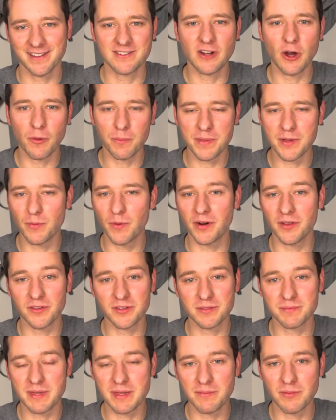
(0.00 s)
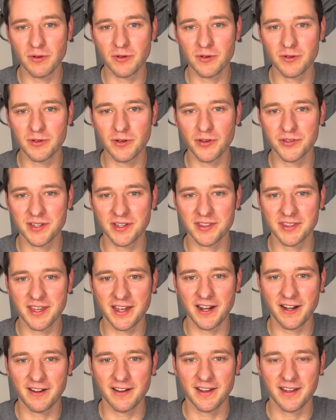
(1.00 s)
Don't be one of those people who goes out
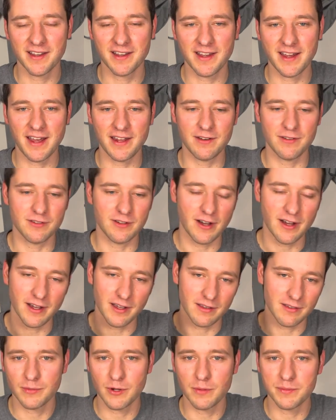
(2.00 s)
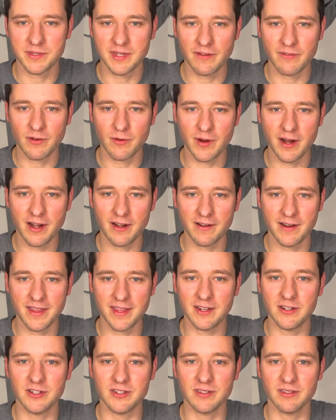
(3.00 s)
there and your dog poops everywhere
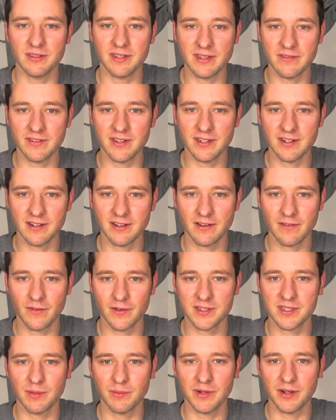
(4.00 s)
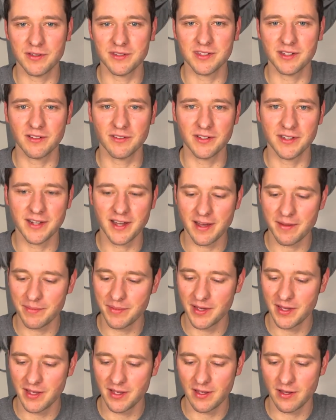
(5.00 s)
and you just leave it for someone else to clean up,
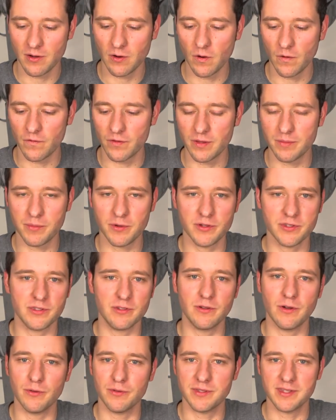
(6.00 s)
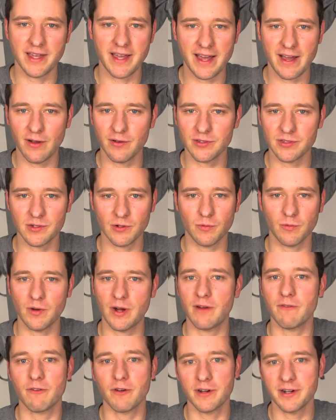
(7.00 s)
or for the person who owns the house or
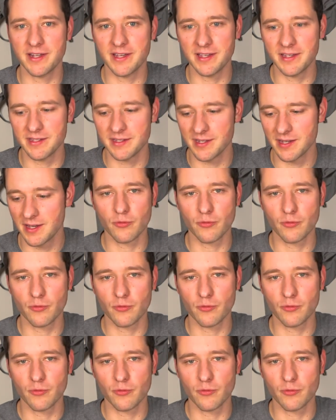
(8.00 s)
wherever it is.